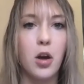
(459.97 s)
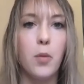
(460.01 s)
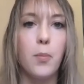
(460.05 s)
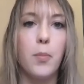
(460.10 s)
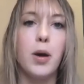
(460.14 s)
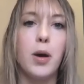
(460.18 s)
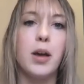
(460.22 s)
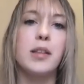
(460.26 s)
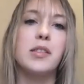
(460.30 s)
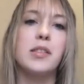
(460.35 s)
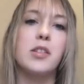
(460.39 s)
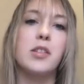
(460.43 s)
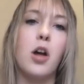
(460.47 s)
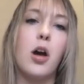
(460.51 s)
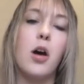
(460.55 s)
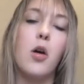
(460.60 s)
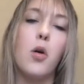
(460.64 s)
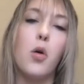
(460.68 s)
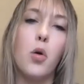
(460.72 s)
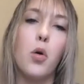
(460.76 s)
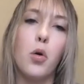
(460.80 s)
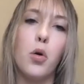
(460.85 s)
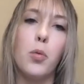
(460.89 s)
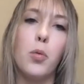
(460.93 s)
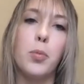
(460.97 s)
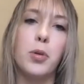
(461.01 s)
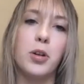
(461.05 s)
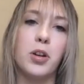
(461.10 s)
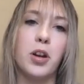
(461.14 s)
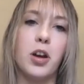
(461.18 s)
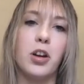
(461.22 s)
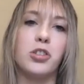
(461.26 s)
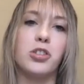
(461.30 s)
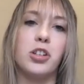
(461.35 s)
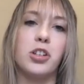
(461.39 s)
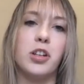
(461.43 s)
but it's not a whole
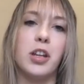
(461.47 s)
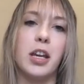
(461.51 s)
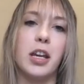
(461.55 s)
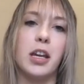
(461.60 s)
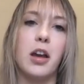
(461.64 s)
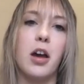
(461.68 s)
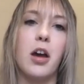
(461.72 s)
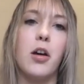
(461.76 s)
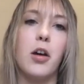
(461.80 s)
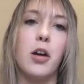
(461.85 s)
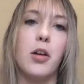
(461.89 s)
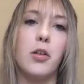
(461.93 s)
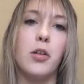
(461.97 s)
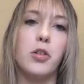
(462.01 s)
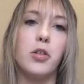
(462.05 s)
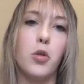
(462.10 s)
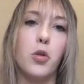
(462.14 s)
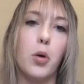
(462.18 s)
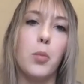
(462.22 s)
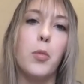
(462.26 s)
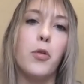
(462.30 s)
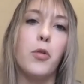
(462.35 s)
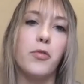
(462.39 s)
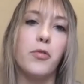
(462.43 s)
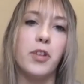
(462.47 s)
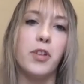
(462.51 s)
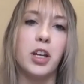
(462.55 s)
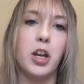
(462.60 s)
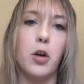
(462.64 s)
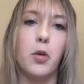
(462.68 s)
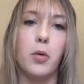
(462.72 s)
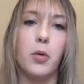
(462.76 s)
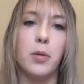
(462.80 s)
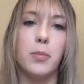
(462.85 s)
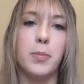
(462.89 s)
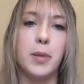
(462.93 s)
production like a normal
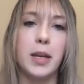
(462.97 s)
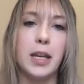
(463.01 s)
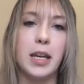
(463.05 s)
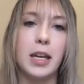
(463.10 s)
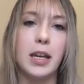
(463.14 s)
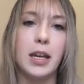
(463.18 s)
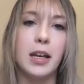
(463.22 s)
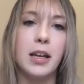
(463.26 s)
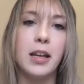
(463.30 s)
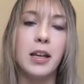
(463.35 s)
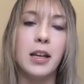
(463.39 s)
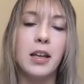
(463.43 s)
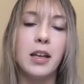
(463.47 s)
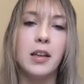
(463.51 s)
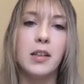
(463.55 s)
video would be.